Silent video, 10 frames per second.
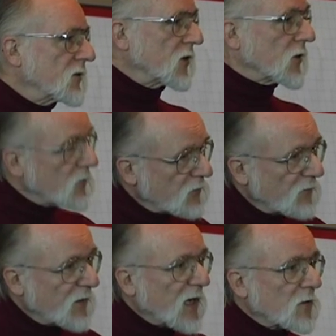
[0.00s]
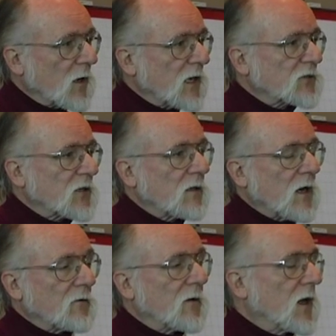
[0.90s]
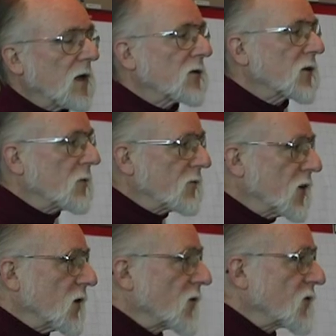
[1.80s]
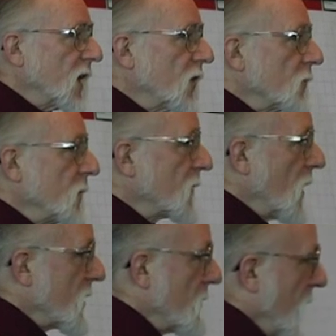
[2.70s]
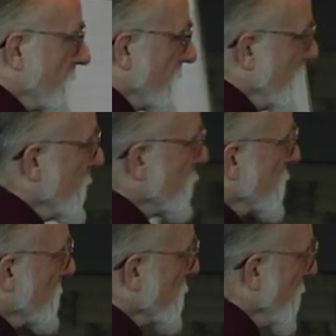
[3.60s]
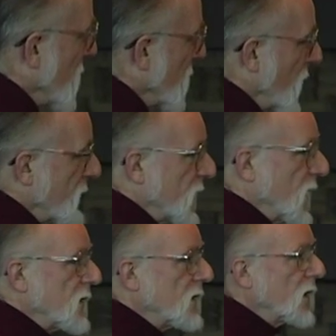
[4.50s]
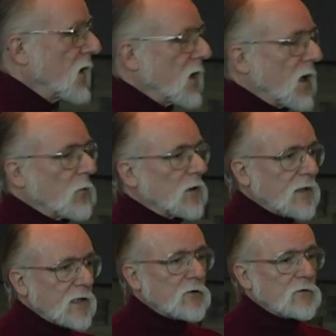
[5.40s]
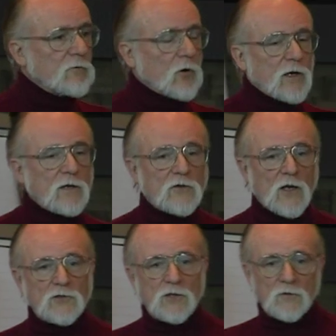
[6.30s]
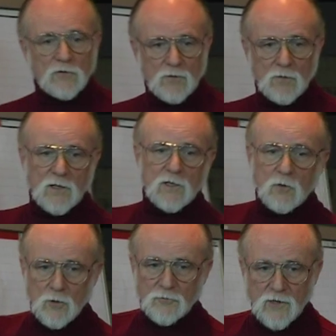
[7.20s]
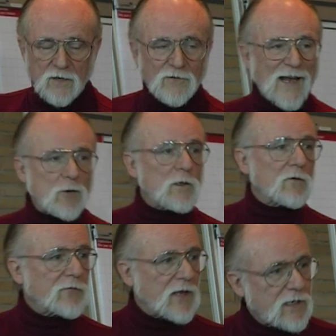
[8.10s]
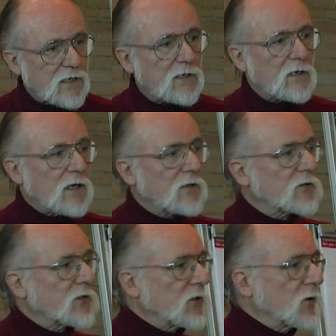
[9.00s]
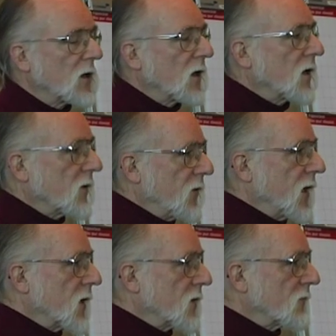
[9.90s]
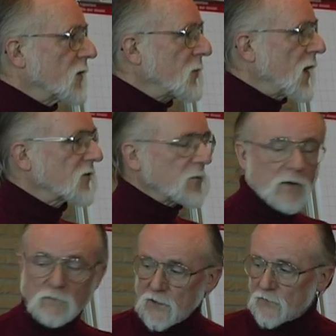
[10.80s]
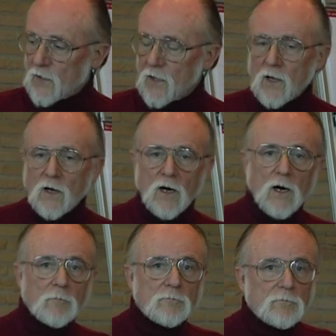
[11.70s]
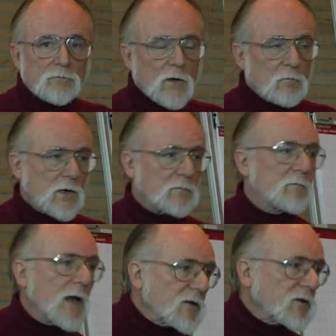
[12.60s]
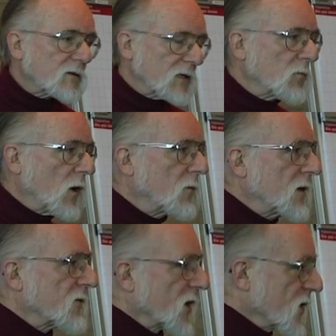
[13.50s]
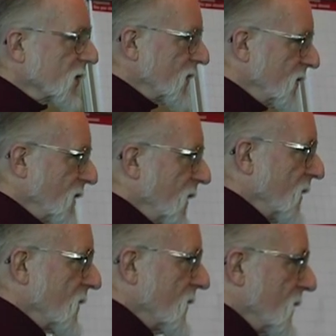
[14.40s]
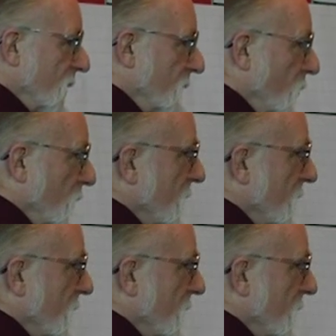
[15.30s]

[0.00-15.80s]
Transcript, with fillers: to use evaluation. Of, some of you yesterday heard me talk about the leadership training I've done uh, with leaders of organizations to incorporate evaluative thinking into their responsibilities. Um, but basically, what we've learned in the 40